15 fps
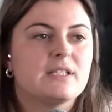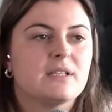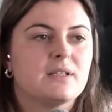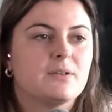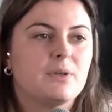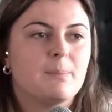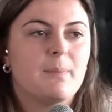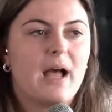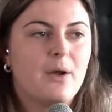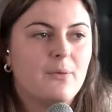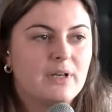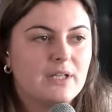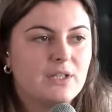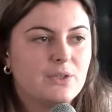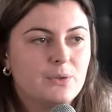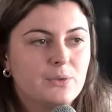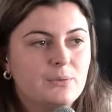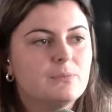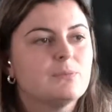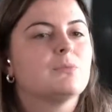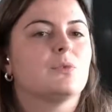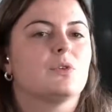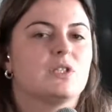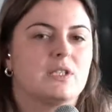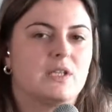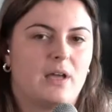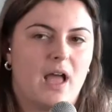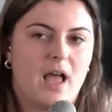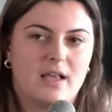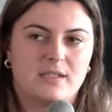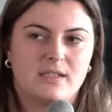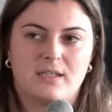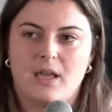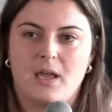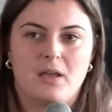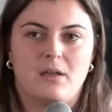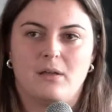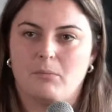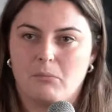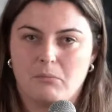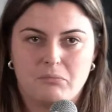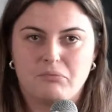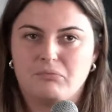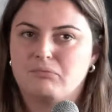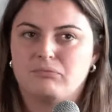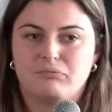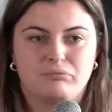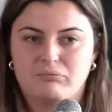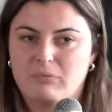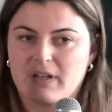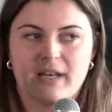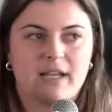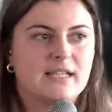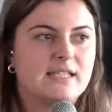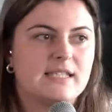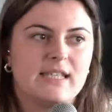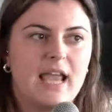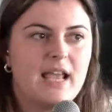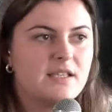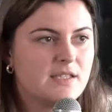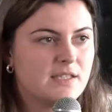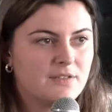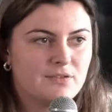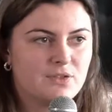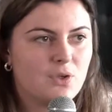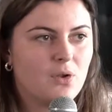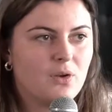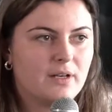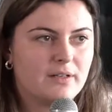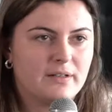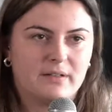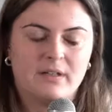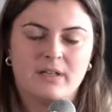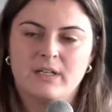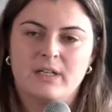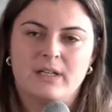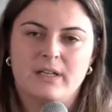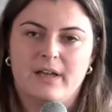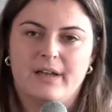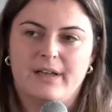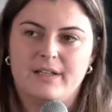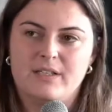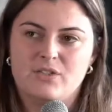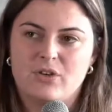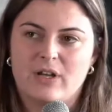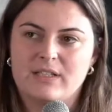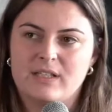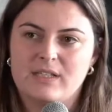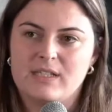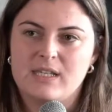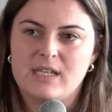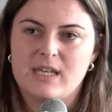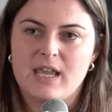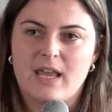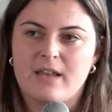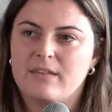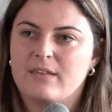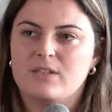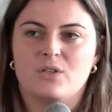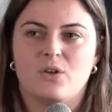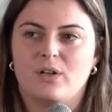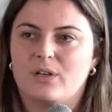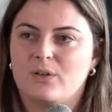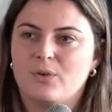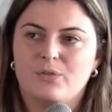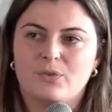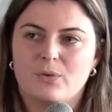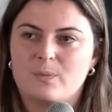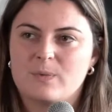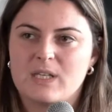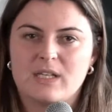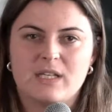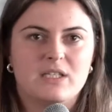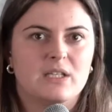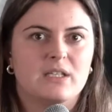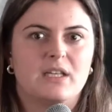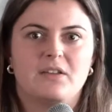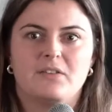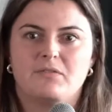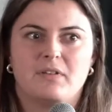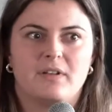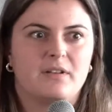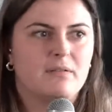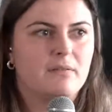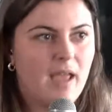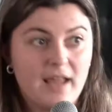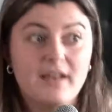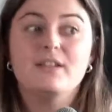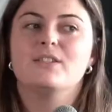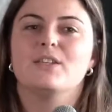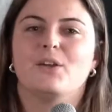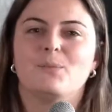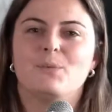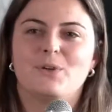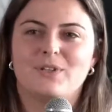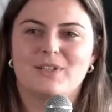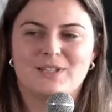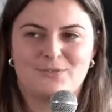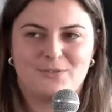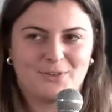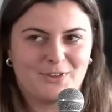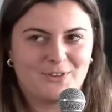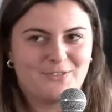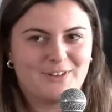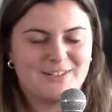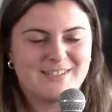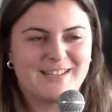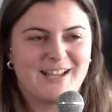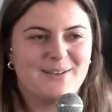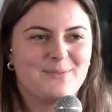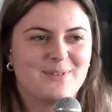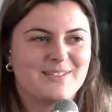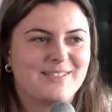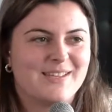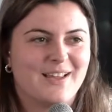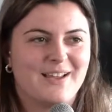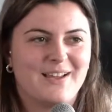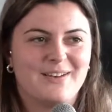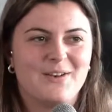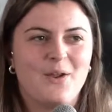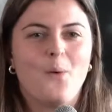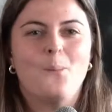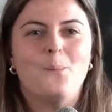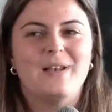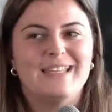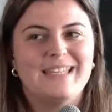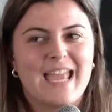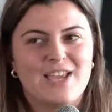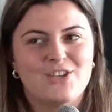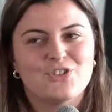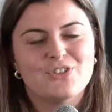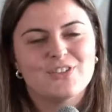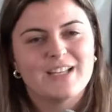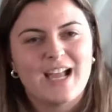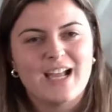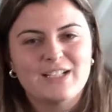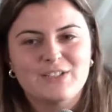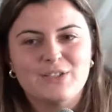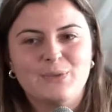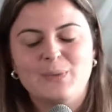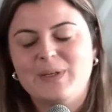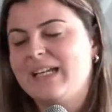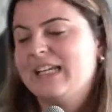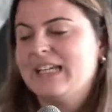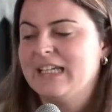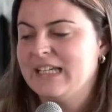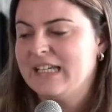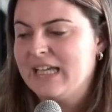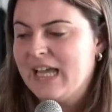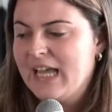recent Repower EU, which has an extensive solar strategy and the Solar Rooftops Initiative and energy communities for the first time as an obligation kind of way.